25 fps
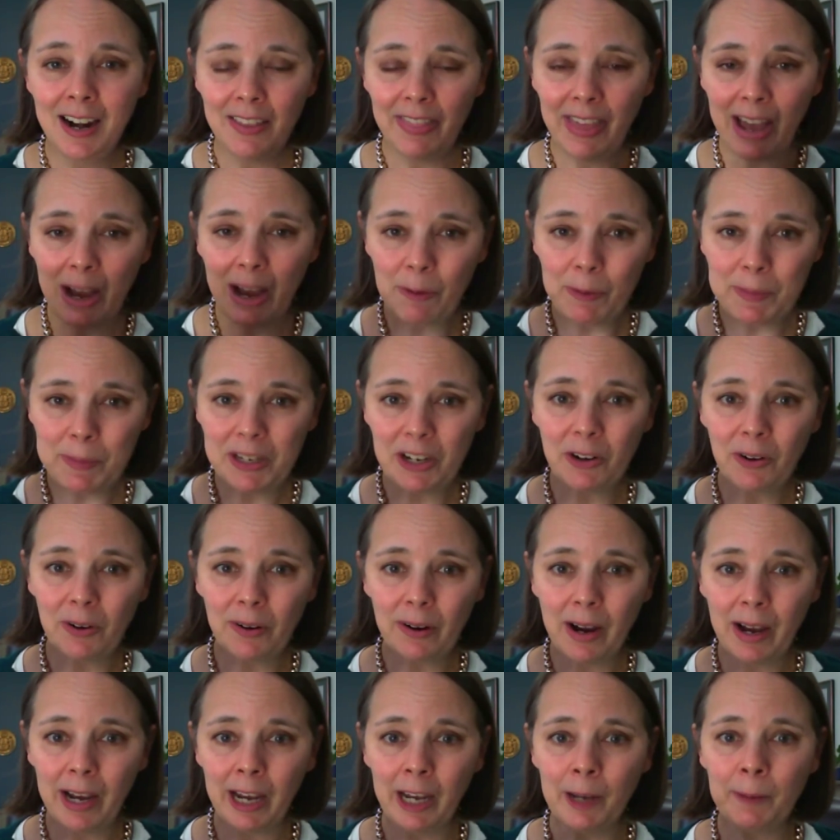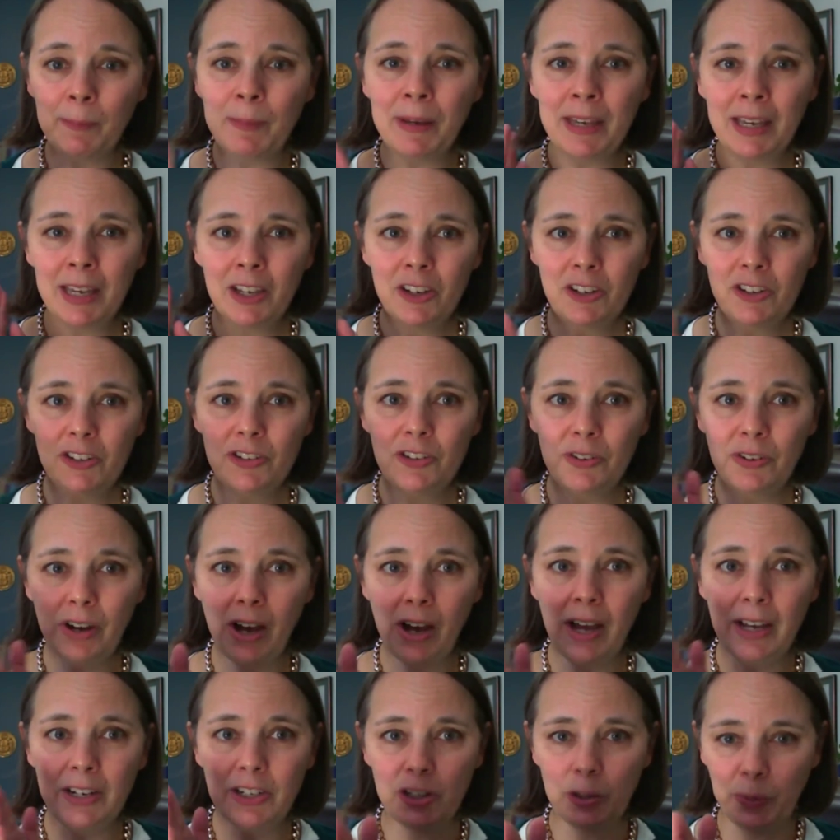That would be a crime. Do
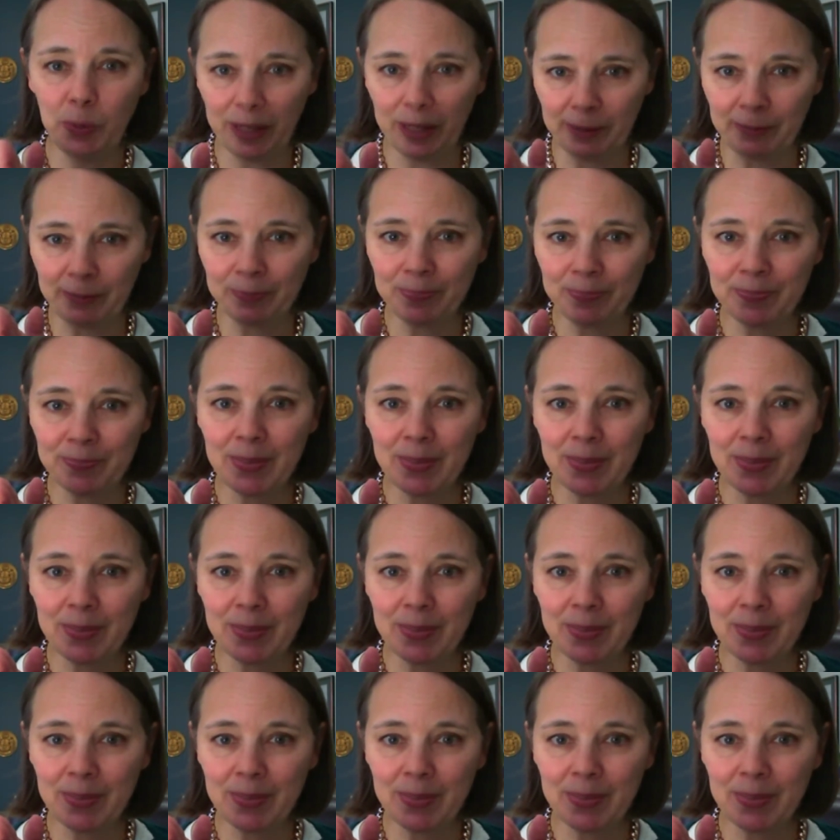not do it.